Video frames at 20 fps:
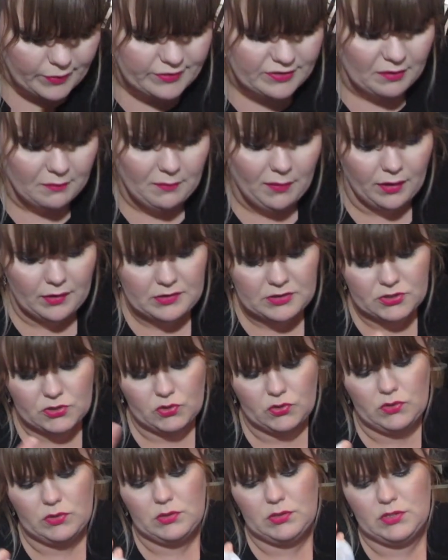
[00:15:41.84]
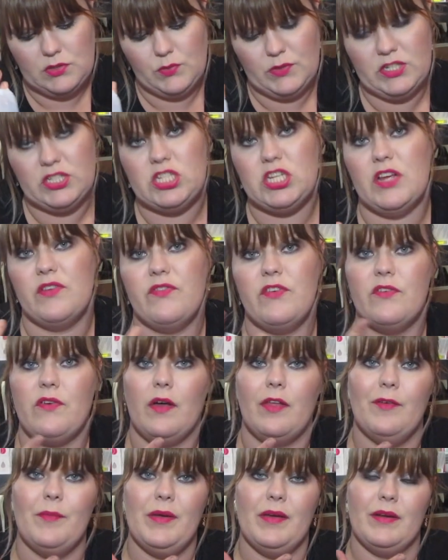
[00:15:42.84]
went to Marshall's, which if you
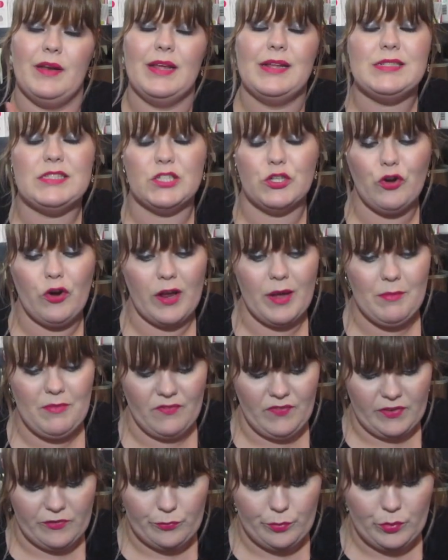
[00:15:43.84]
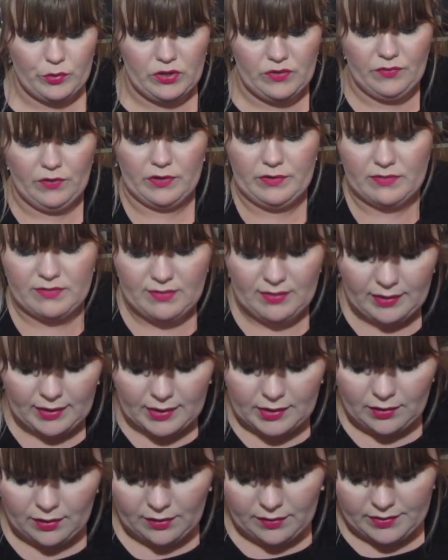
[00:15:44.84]
follow me on Instagram and Facebook, you've already
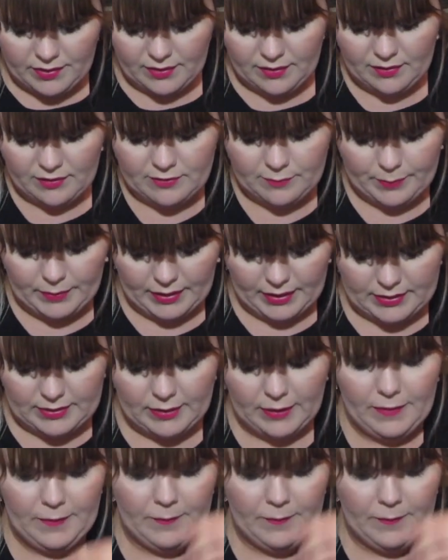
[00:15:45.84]
seen all this. But